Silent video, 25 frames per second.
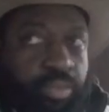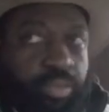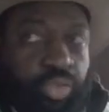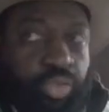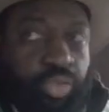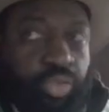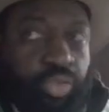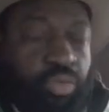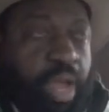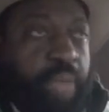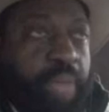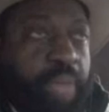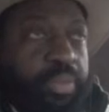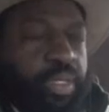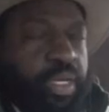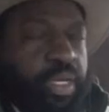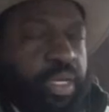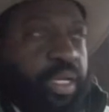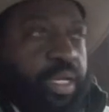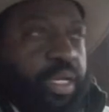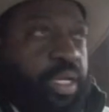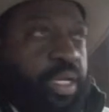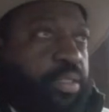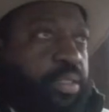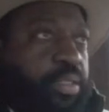straps under
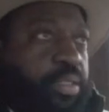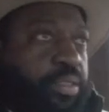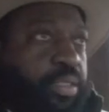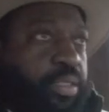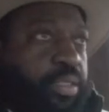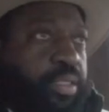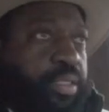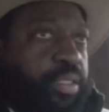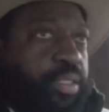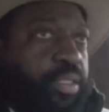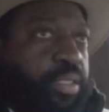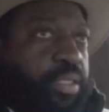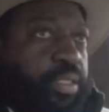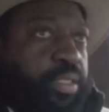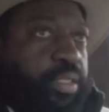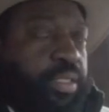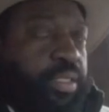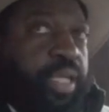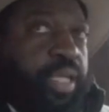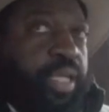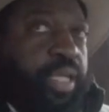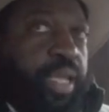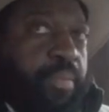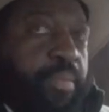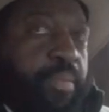there
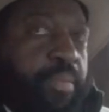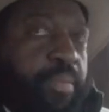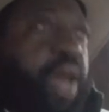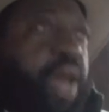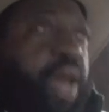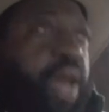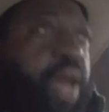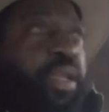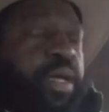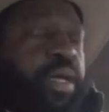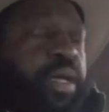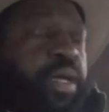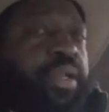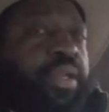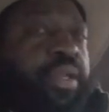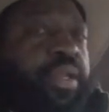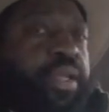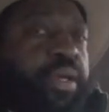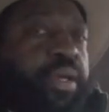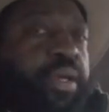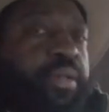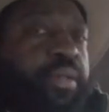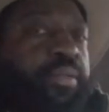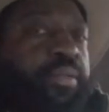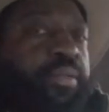and mount it under
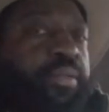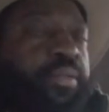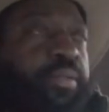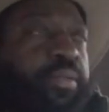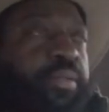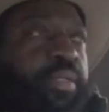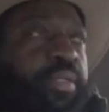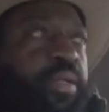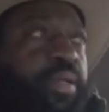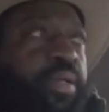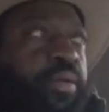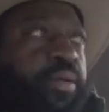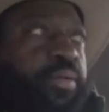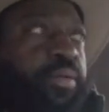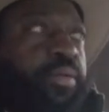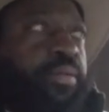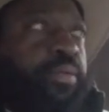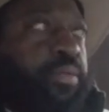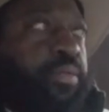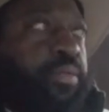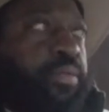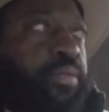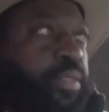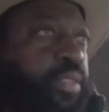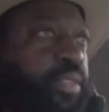there. You know,
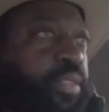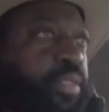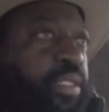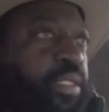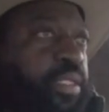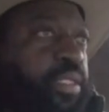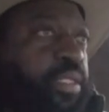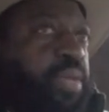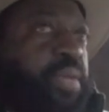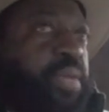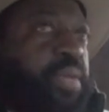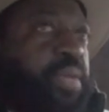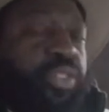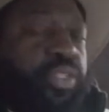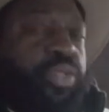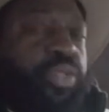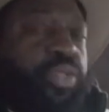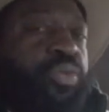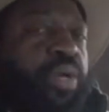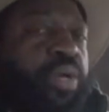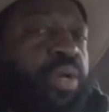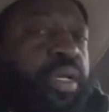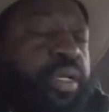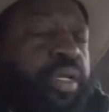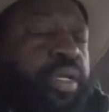maybe
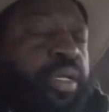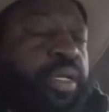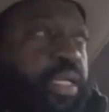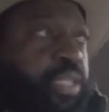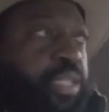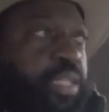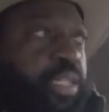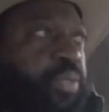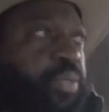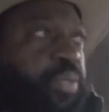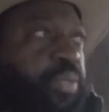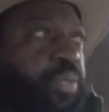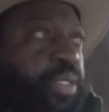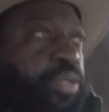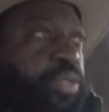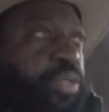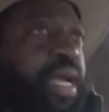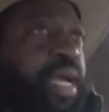2 under there. That's pretty cool. I